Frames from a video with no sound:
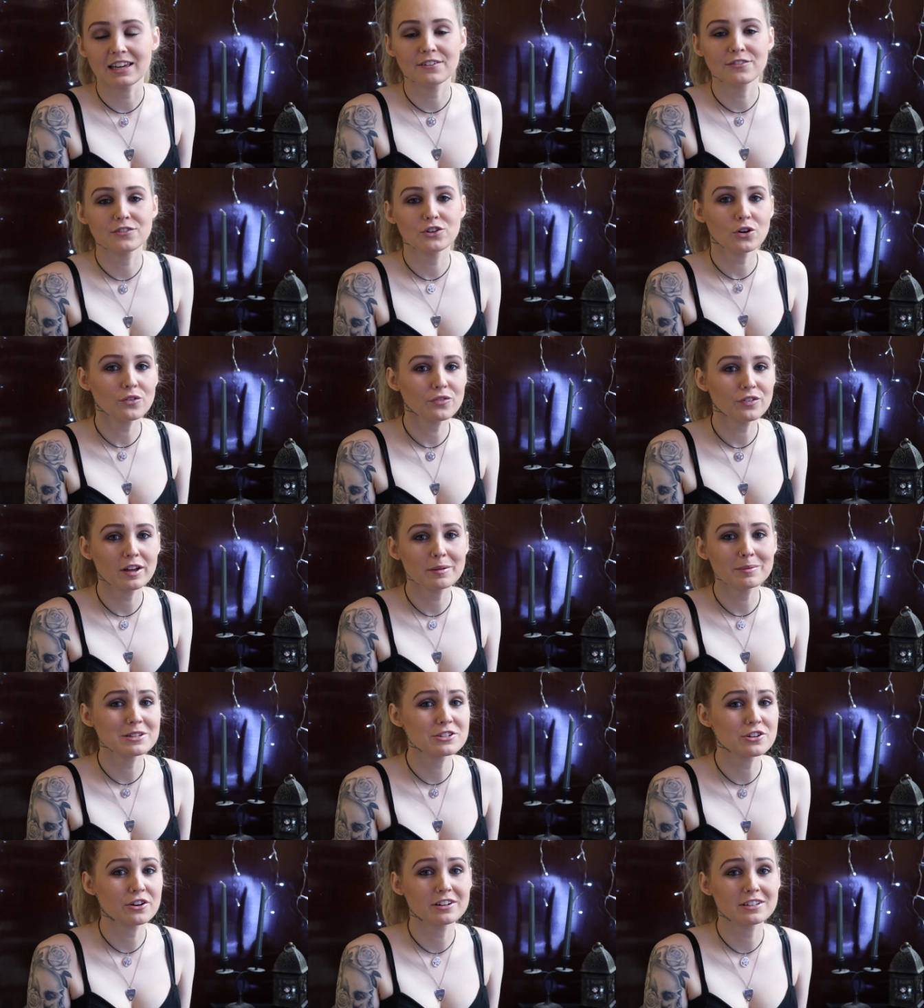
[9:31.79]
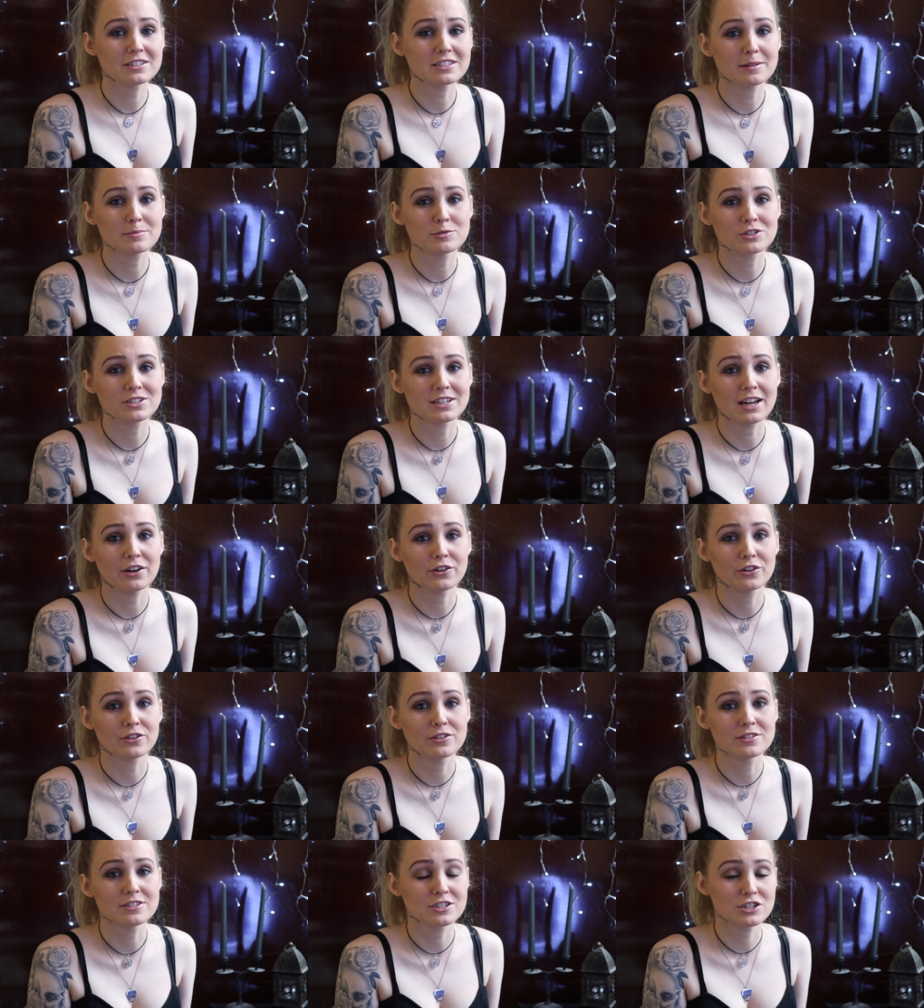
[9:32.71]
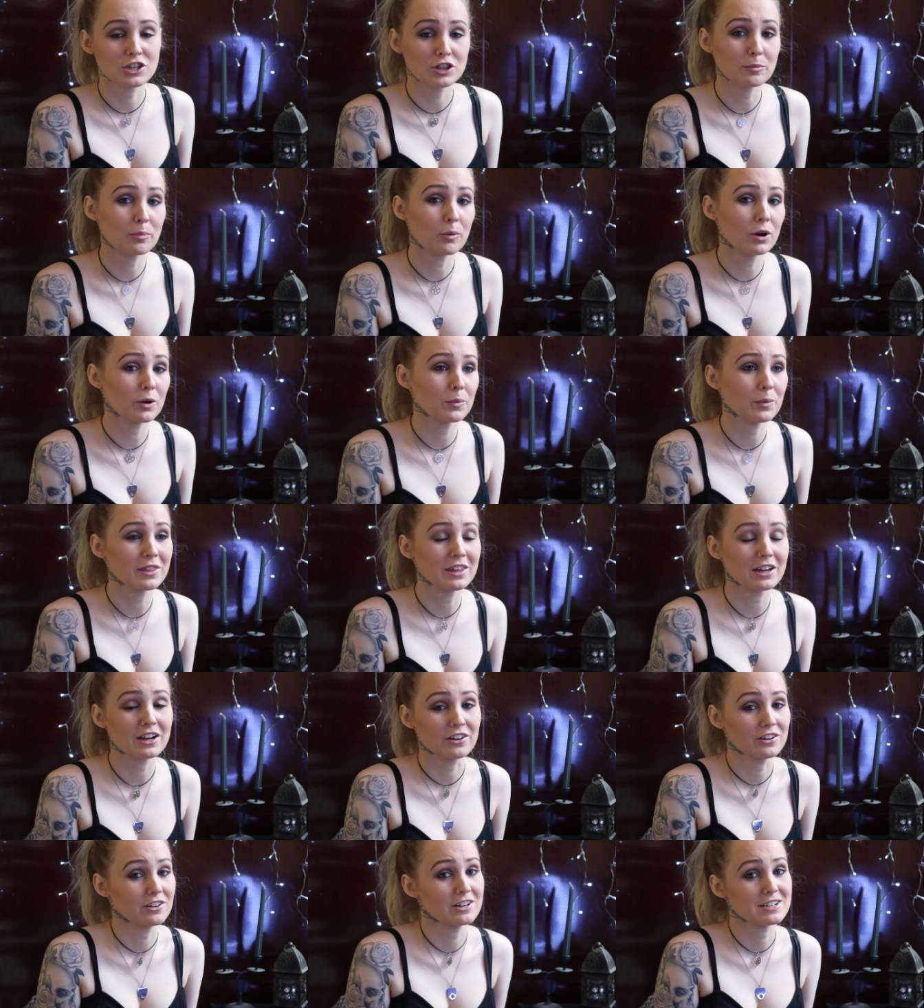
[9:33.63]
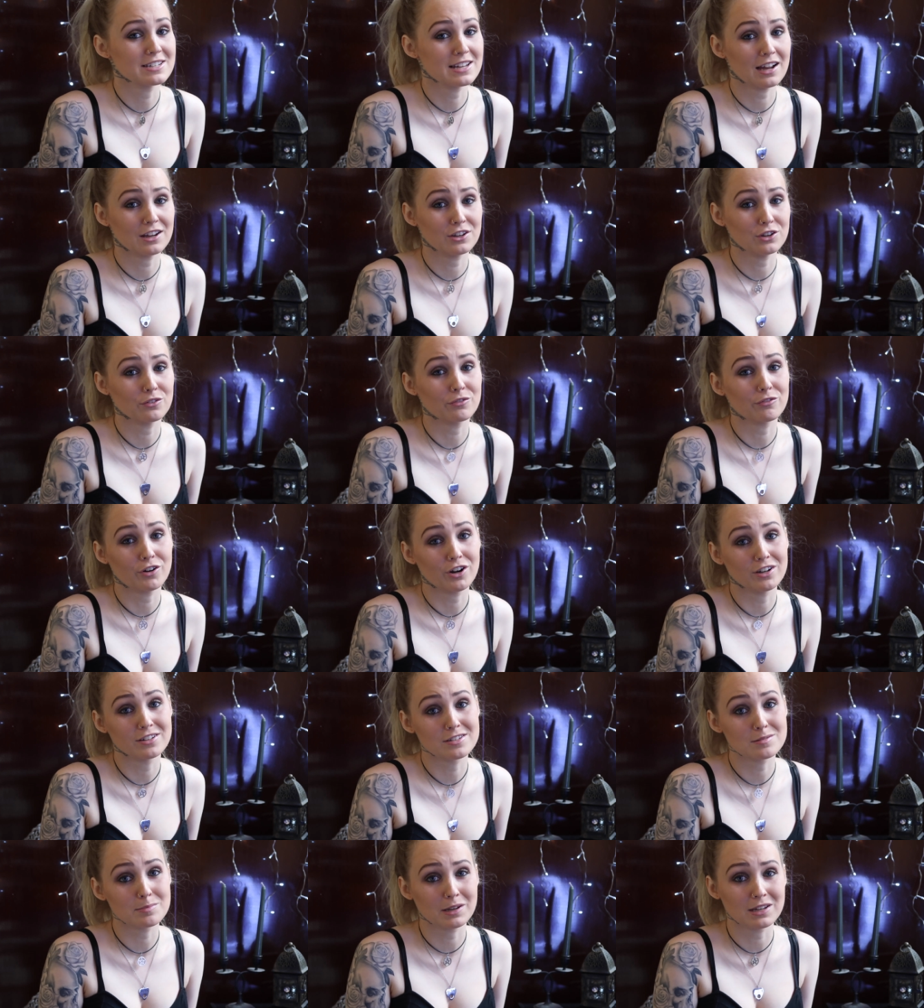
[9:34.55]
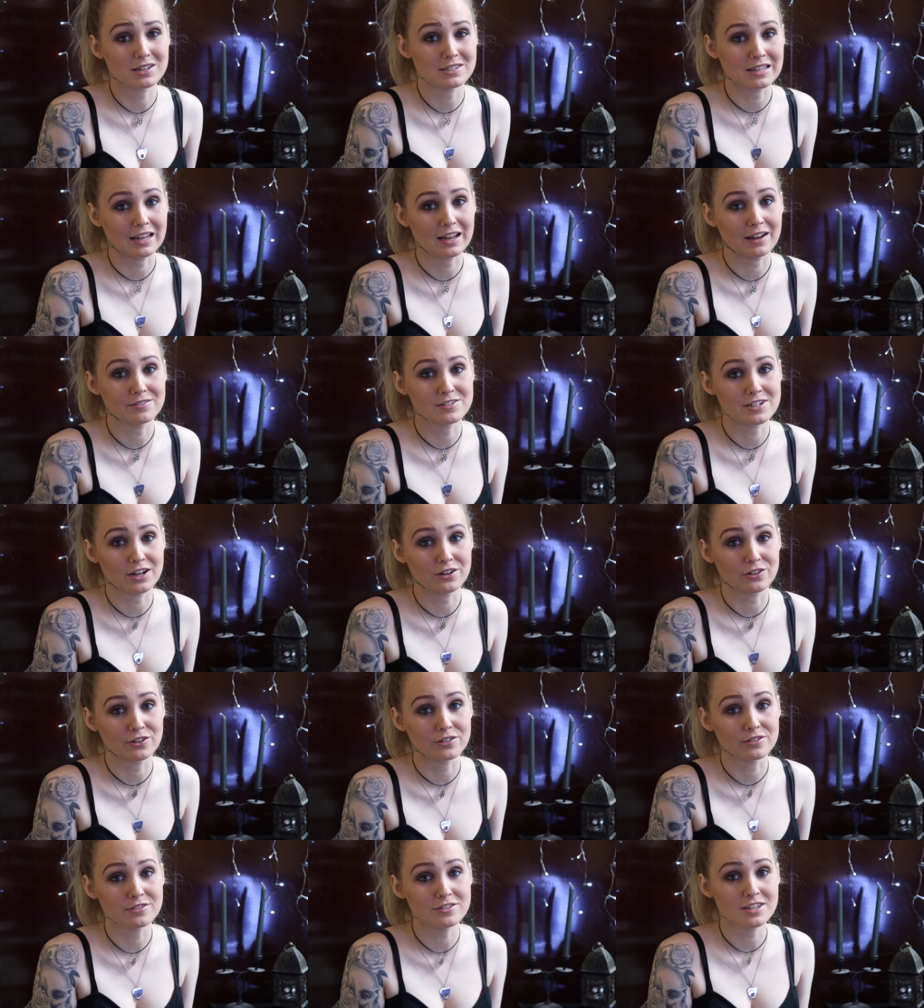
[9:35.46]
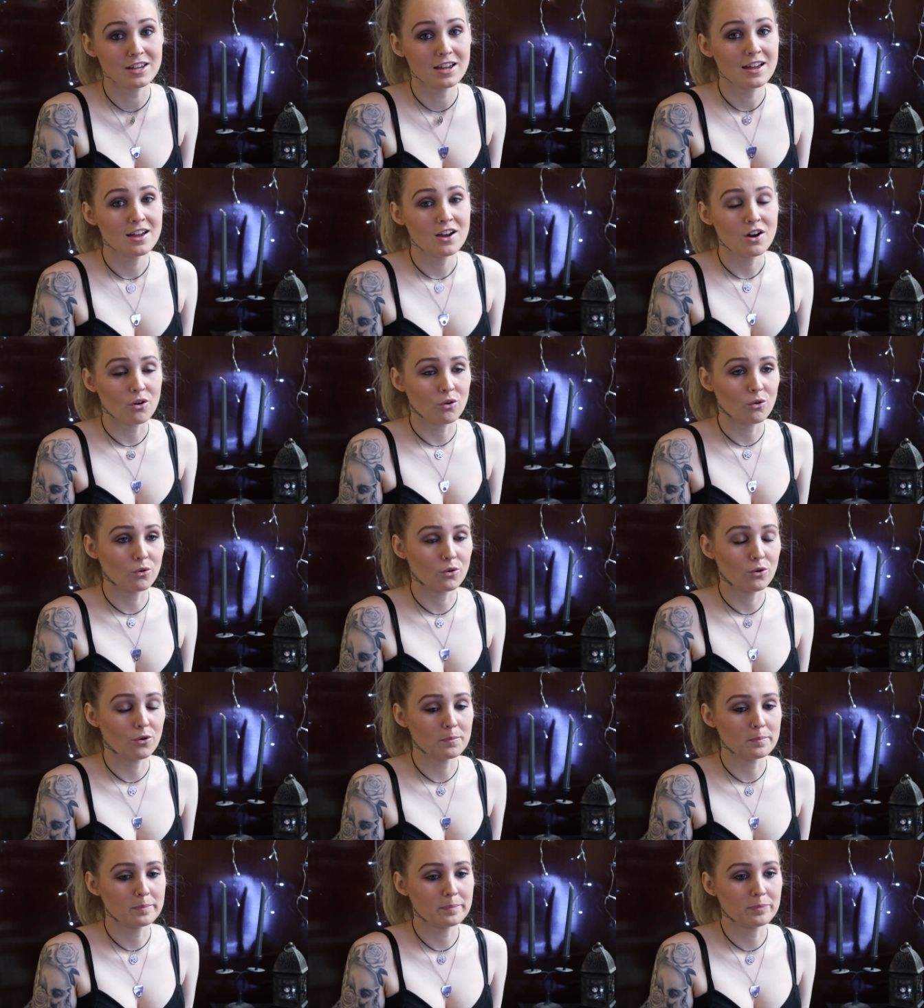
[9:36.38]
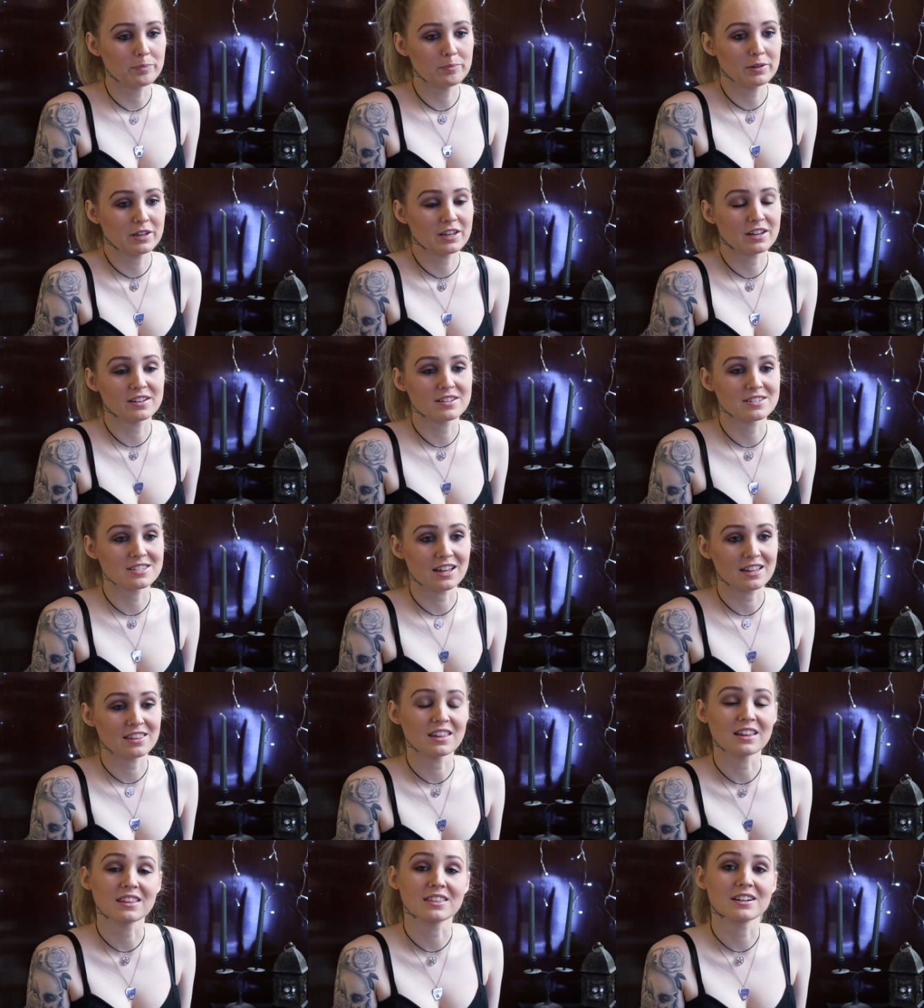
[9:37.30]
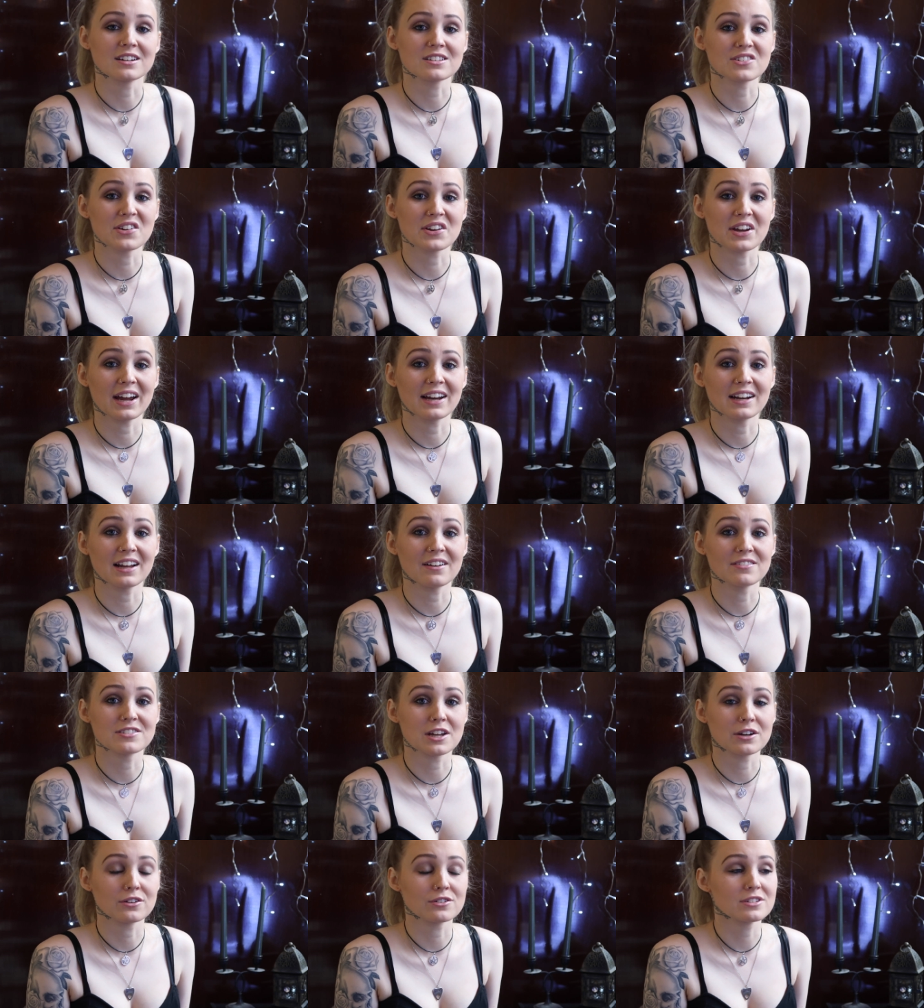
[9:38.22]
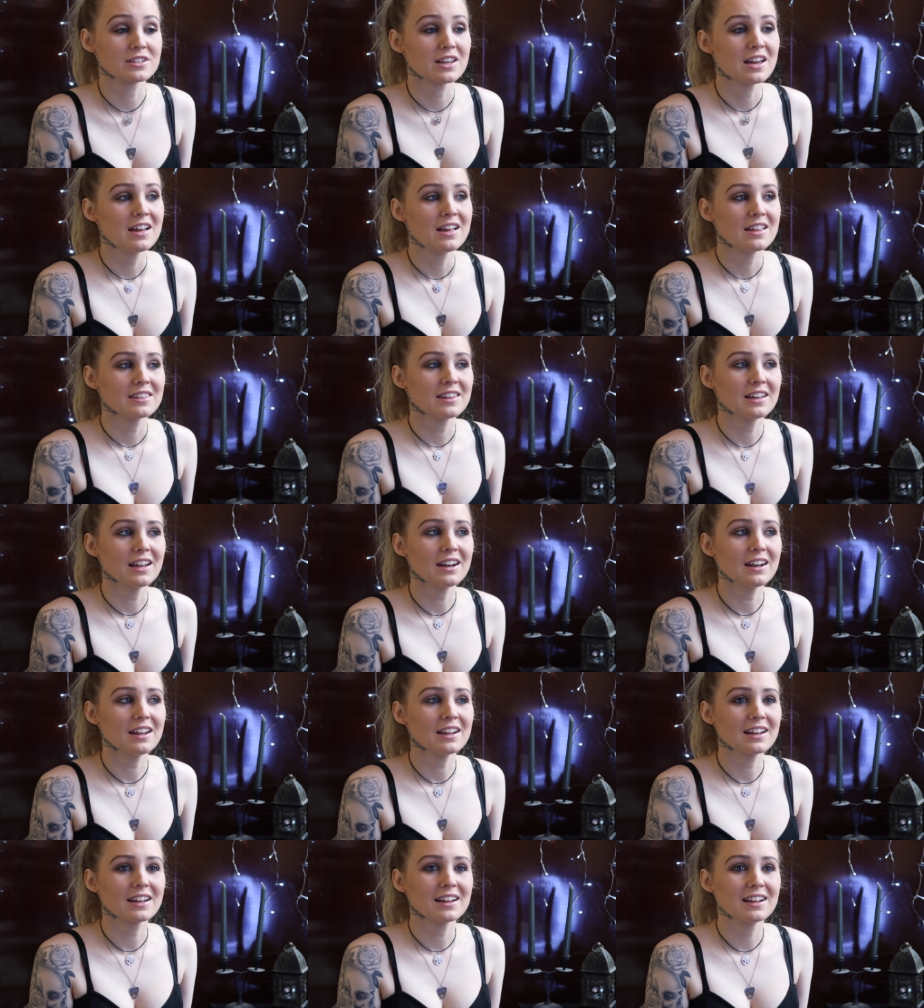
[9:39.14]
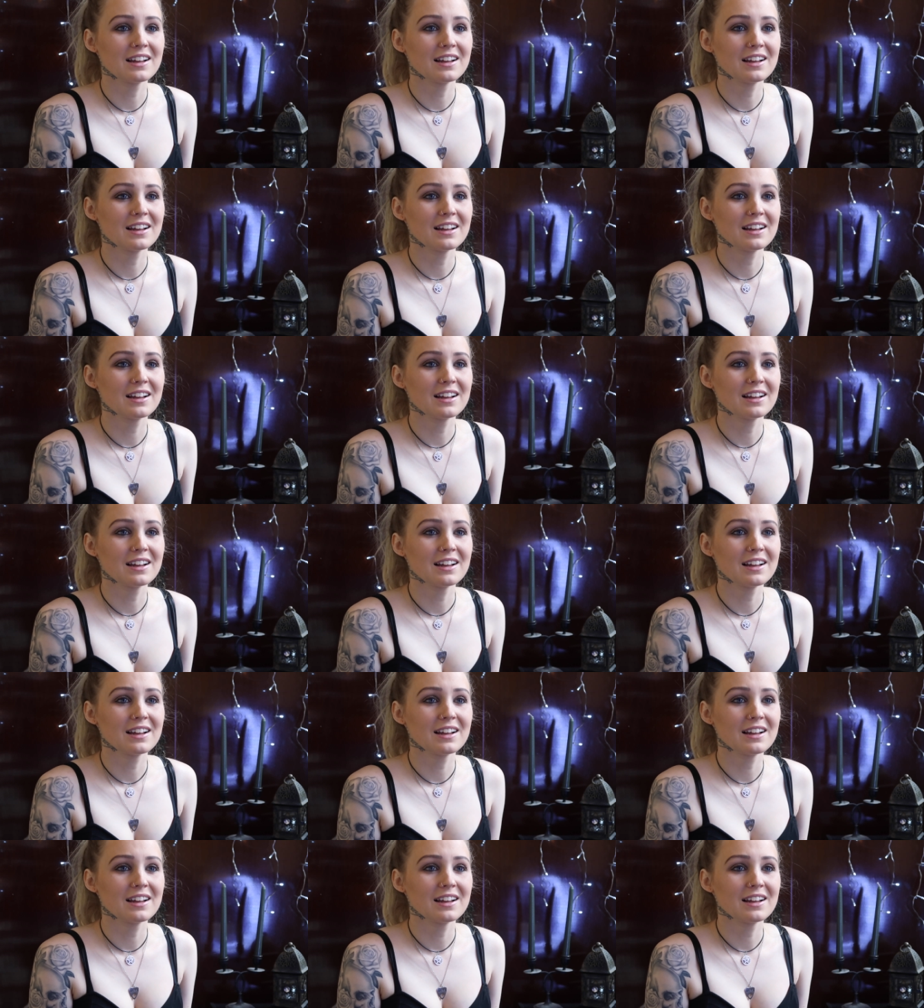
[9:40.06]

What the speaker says: If your family don't accept your tattoos to the point where they're gonna attack your friends because they have tattoos, or because they think that it's okay to have tattoos, then